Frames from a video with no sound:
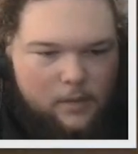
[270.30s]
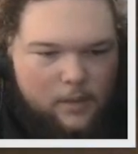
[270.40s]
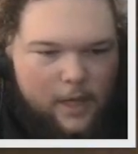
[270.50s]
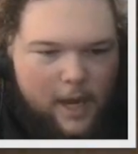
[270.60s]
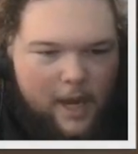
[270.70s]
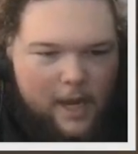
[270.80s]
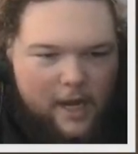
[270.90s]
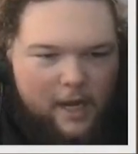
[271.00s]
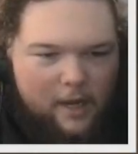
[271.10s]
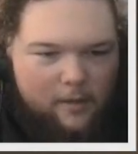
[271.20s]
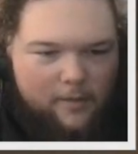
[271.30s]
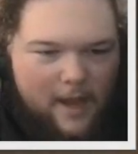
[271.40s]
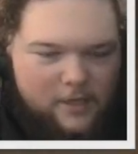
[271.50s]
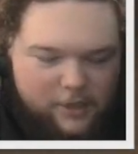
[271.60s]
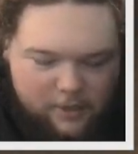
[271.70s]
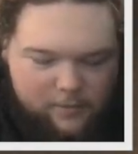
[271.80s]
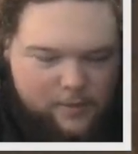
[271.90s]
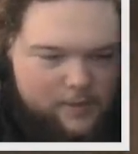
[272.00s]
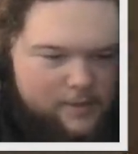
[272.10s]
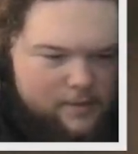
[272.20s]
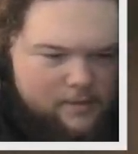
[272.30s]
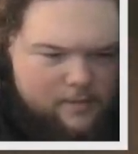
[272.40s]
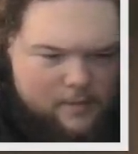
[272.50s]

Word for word: Hey, that shit was,